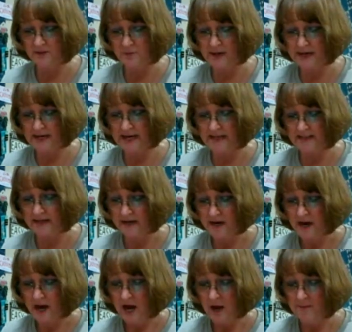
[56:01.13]
weekend.
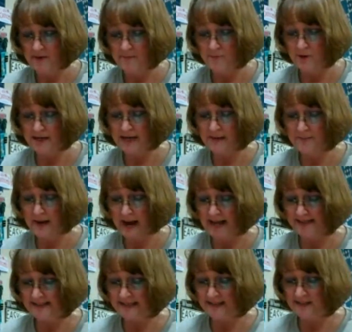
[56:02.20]
I'll be bringing
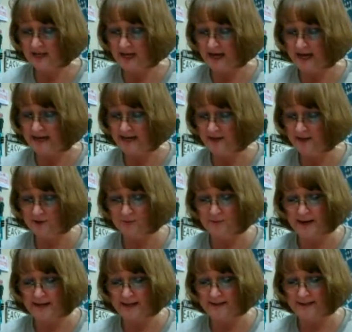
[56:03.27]
Patsy Cline,
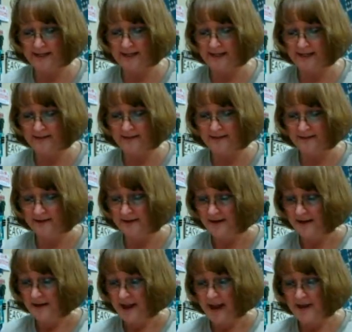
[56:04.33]
Loretta Lynn,
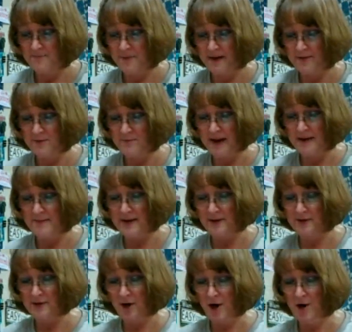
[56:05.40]
and Mother
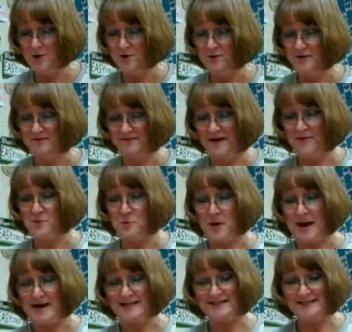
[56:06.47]
Maybelle Carter, the
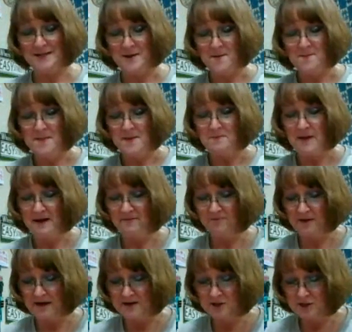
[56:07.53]
featherweights. My
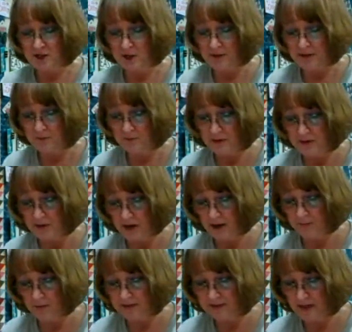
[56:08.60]
friend Sherry
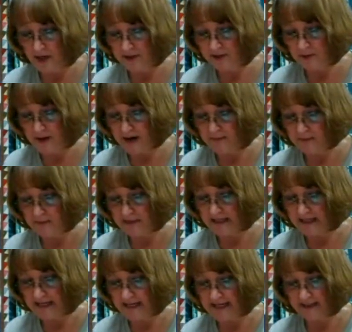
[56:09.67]
was also able to
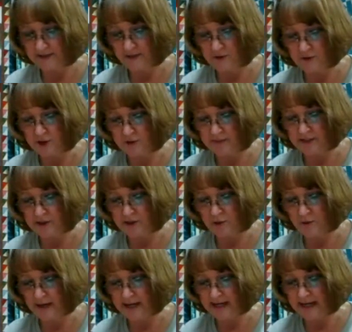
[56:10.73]
get in, so she'll be
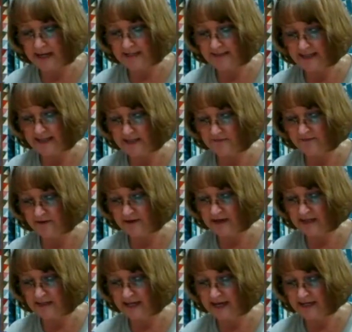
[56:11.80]
joining us and is very
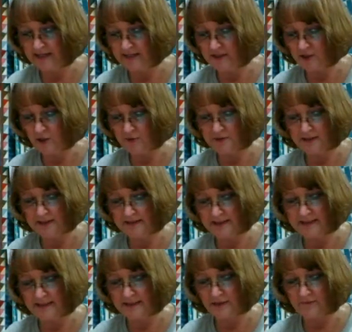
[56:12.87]
excited to go since
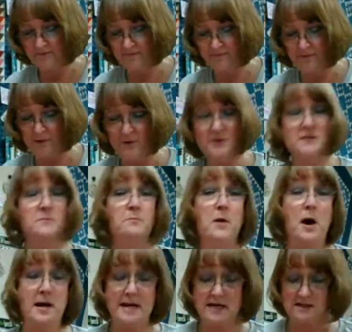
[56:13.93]
this is her first
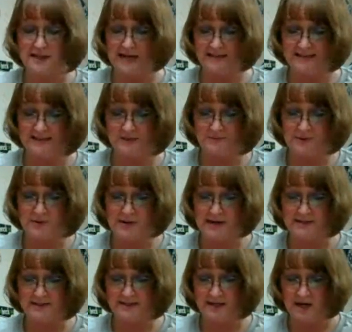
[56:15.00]
Bonnie class
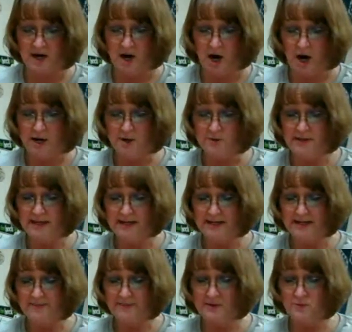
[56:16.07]
experience. Are you kitted
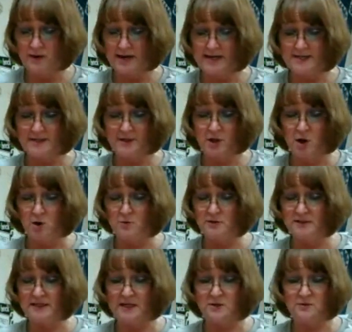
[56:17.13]
up and ready to go?
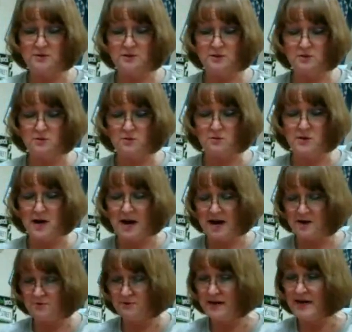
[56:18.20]
See you soon,
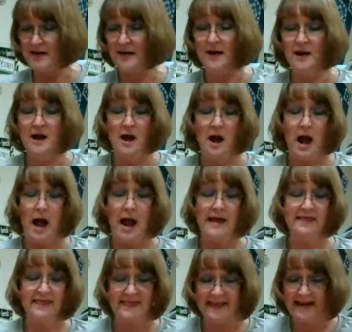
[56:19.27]
Irene. I
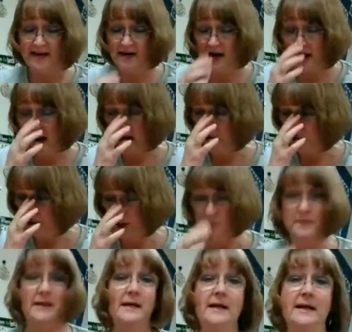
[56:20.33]
think I will
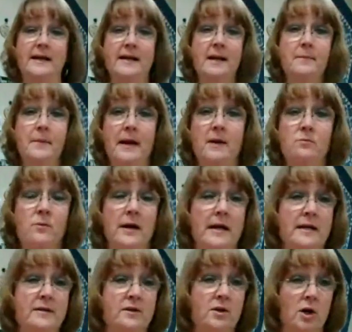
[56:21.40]
be kitted up and ready
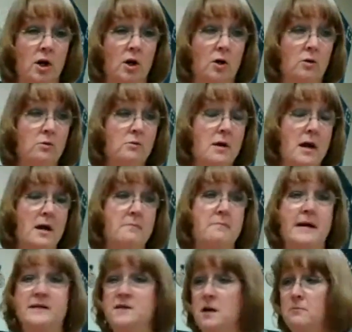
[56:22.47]
to go.
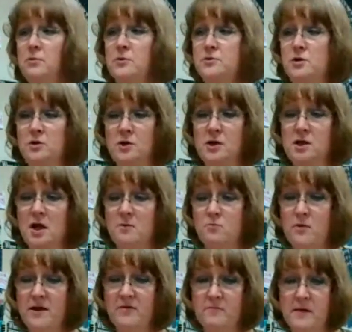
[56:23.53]
My tumblers are going to come
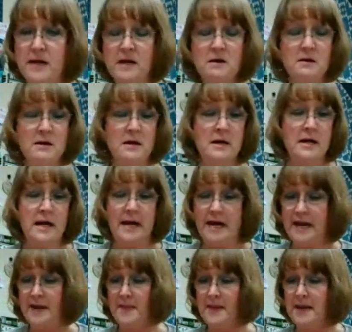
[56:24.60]
with me.
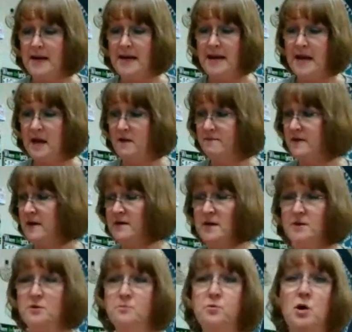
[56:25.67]
And then I have
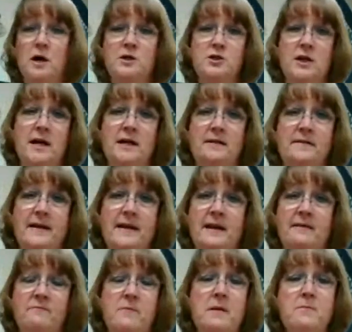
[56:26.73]
another project that I
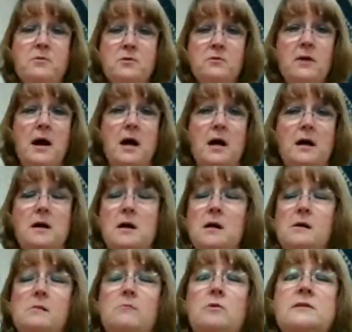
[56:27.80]
remember,
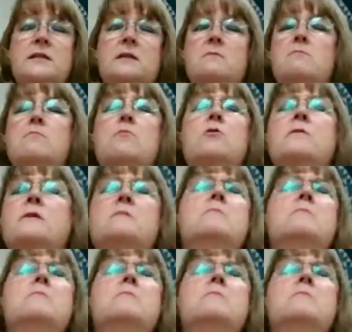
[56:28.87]
was it more than a